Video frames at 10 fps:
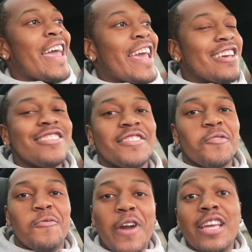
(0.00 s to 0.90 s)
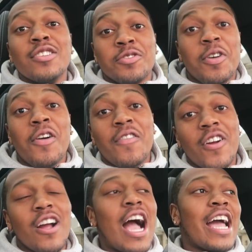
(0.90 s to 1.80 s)
His Range
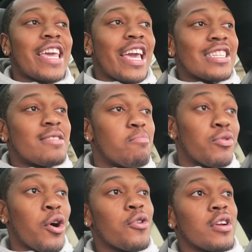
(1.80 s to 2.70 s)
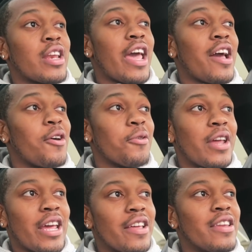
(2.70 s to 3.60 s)
Rover, I guess, broke
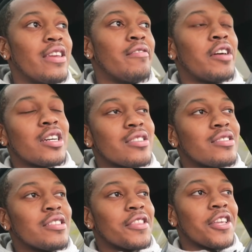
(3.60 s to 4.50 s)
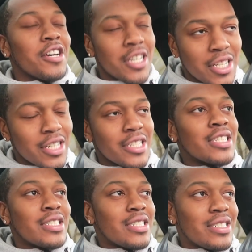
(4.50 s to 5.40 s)
down in the
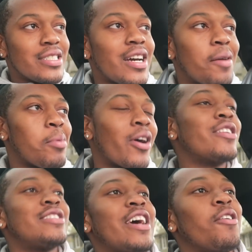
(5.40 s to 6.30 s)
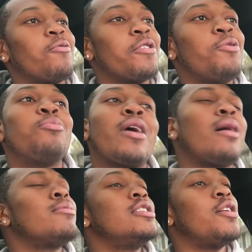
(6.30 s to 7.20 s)
hood, a part of town where you
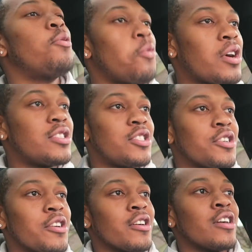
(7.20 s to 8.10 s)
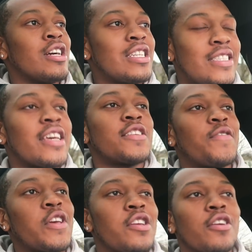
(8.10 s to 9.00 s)
probably don't want your
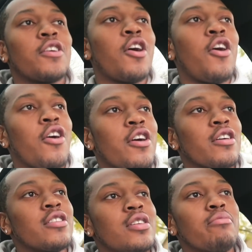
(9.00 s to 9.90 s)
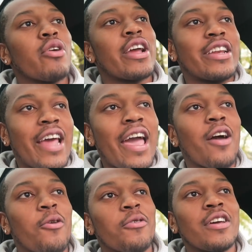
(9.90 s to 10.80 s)
six-figure car to break
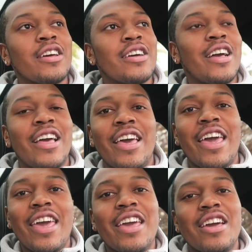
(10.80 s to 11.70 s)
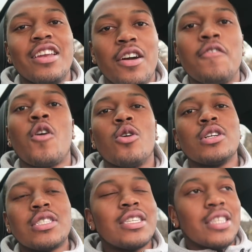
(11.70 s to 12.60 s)
down. And of
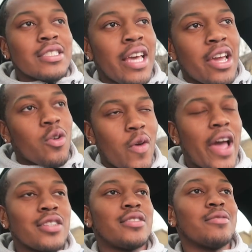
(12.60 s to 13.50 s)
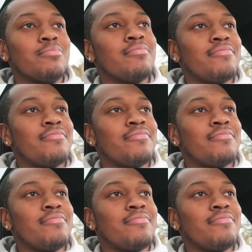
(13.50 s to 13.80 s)
course, they harassed him.